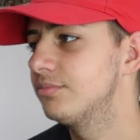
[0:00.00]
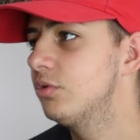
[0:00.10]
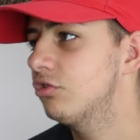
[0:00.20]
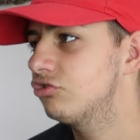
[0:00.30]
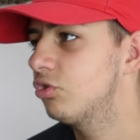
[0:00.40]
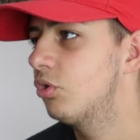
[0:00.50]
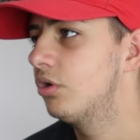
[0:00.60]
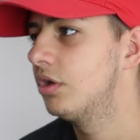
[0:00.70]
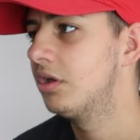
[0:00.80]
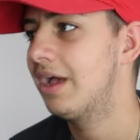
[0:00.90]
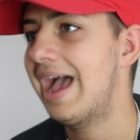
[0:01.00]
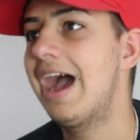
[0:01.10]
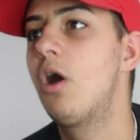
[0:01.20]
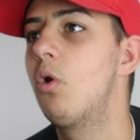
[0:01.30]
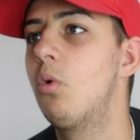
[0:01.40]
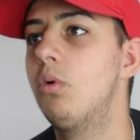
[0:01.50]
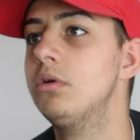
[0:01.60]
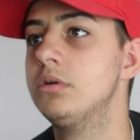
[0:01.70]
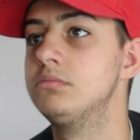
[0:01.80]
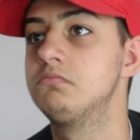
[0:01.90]
I'm not sure how
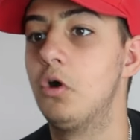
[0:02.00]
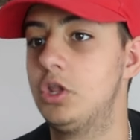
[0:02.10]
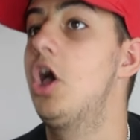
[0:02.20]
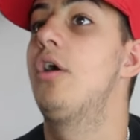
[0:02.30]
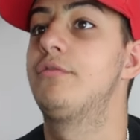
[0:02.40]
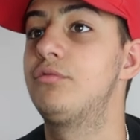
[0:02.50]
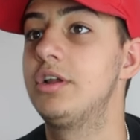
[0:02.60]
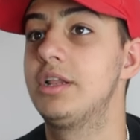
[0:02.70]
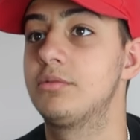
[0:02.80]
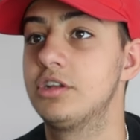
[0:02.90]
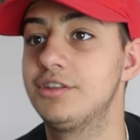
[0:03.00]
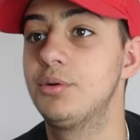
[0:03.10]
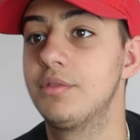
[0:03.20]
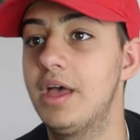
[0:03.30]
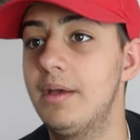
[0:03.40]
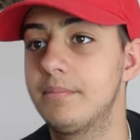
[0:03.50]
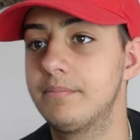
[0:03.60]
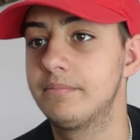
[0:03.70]
on earth, really, I'm gonna deal with that.